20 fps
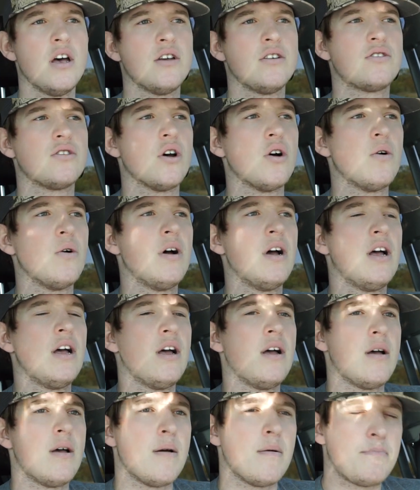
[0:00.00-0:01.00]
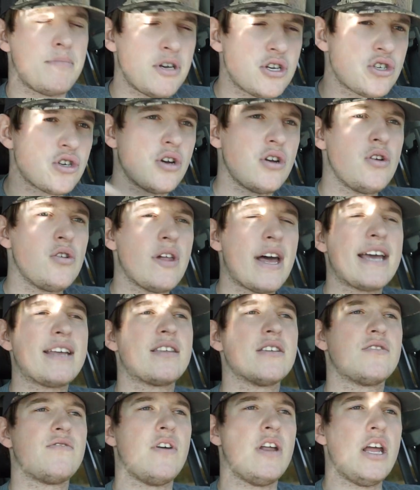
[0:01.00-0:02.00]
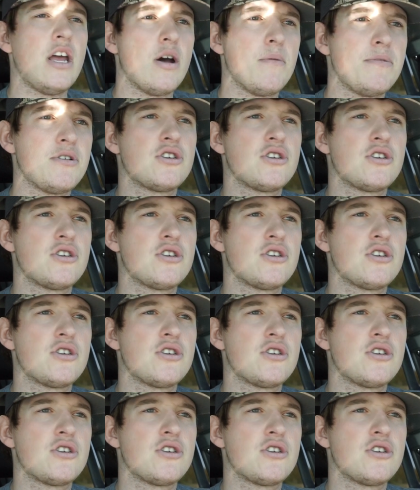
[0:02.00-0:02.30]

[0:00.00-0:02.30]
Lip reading: So be sure you like this video.